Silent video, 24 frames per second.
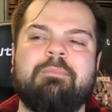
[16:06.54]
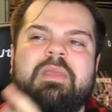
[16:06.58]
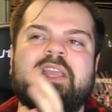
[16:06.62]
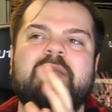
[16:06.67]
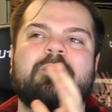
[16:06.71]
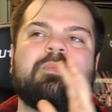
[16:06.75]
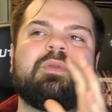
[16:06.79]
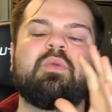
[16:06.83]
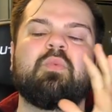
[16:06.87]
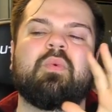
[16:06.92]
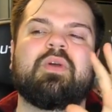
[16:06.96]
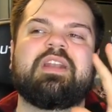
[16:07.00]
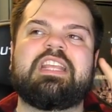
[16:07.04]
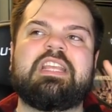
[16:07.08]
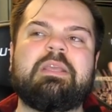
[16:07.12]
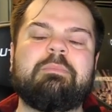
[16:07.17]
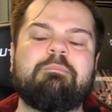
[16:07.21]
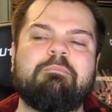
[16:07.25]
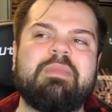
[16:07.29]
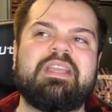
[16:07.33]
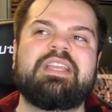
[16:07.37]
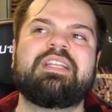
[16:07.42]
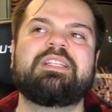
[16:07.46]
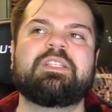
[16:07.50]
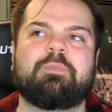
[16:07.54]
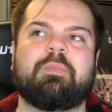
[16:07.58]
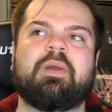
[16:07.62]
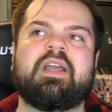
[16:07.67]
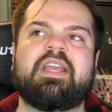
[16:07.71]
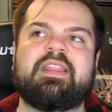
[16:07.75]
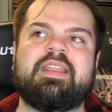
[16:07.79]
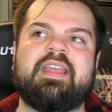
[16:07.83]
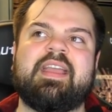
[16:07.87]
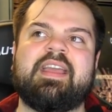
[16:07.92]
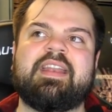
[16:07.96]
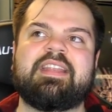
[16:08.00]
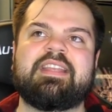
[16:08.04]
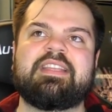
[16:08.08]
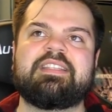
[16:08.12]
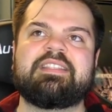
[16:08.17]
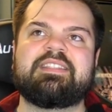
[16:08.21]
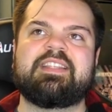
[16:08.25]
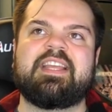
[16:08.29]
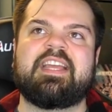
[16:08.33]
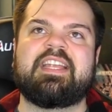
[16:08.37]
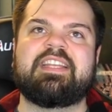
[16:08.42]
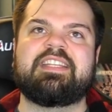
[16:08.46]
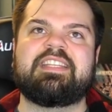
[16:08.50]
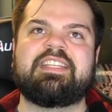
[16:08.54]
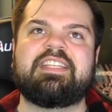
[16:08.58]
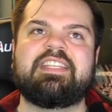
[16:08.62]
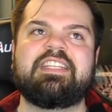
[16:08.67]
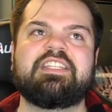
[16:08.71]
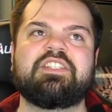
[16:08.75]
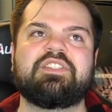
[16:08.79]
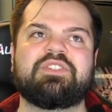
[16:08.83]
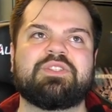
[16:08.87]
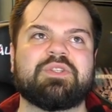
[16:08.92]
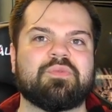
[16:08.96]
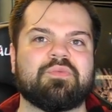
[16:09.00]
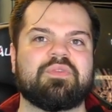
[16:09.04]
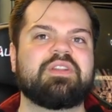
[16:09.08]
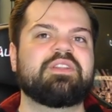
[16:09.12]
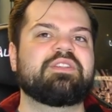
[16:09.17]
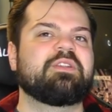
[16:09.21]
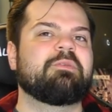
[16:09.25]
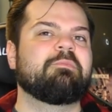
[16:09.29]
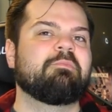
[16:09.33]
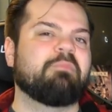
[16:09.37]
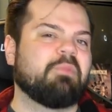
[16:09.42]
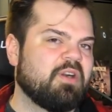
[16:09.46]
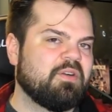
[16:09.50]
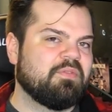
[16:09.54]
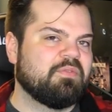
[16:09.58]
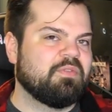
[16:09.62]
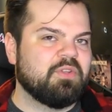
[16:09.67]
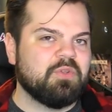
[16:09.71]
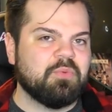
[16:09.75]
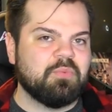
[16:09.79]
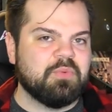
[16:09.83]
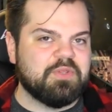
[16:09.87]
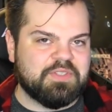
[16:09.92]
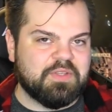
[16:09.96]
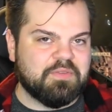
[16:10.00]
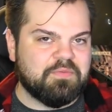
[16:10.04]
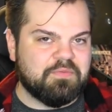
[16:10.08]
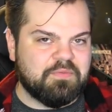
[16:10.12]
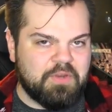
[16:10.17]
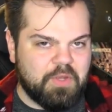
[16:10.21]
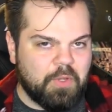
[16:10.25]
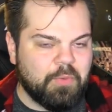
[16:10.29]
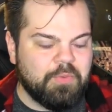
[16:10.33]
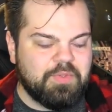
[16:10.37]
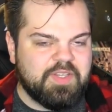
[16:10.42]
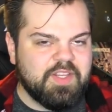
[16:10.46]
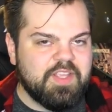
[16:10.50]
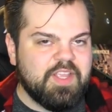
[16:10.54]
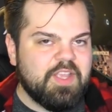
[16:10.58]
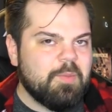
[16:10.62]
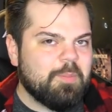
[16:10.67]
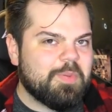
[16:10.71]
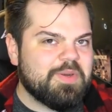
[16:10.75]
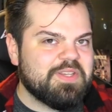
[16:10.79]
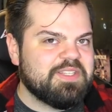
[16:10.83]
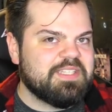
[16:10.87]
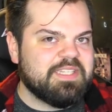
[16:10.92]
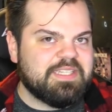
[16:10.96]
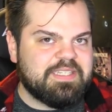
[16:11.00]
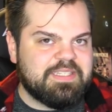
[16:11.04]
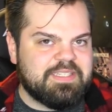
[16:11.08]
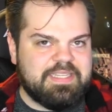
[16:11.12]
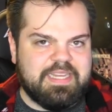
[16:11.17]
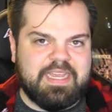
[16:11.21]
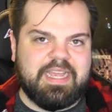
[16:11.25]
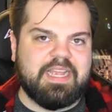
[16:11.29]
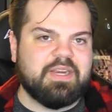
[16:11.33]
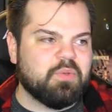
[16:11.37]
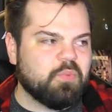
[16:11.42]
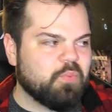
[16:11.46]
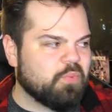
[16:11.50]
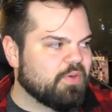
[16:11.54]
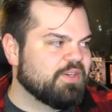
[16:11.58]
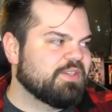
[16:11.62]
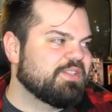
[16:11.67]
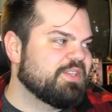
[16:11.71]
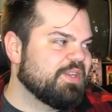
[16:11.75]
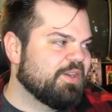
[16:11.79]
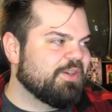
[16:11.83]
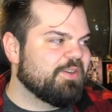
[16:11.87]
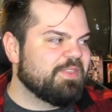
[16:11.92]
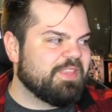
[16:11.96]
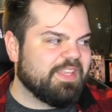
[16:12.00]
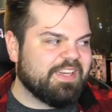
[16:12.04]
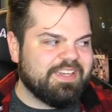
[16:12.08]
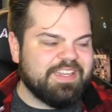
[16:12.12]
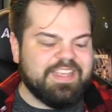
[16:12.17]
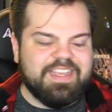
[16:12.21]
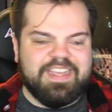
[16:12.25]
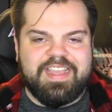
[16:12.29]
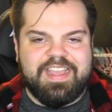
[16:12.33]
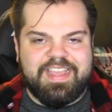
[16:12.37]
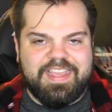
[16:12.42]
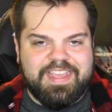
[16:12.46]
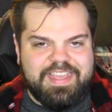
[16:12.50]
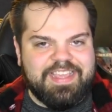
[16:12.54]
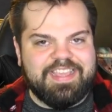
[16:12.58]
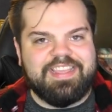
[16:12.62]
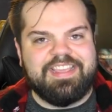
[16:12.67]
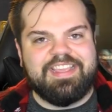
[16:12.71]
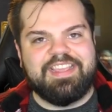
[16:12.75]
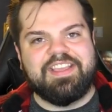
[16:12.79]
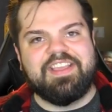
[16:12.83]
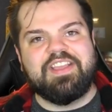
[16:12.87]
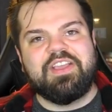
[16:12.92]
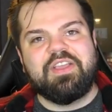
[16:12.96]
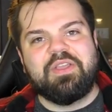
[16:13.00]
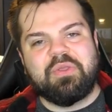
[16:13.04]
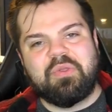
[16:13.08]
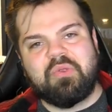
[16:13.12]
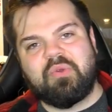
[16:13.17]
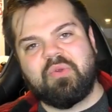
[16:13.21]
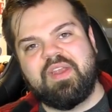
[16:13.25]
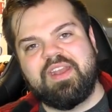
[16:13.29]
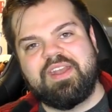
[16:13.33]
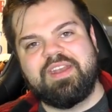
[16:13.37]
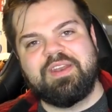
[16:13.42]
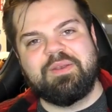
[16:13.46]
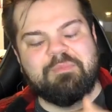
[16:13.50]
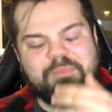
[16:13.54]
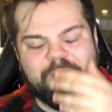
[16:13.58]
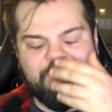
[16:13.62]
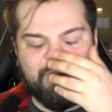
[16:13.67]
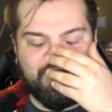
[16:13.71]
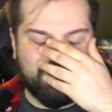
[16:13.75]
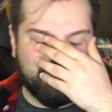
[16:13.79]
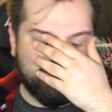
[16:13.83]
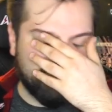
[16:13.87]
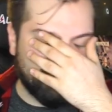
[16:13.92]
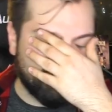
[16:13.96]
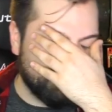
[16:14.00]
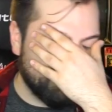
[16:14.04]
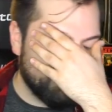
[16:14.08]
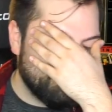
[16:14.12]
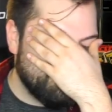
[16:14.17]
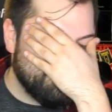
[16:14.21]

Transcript: maybe what he means by that is that he is the reason Marvel was of note, but his exact words are that he created Marvel.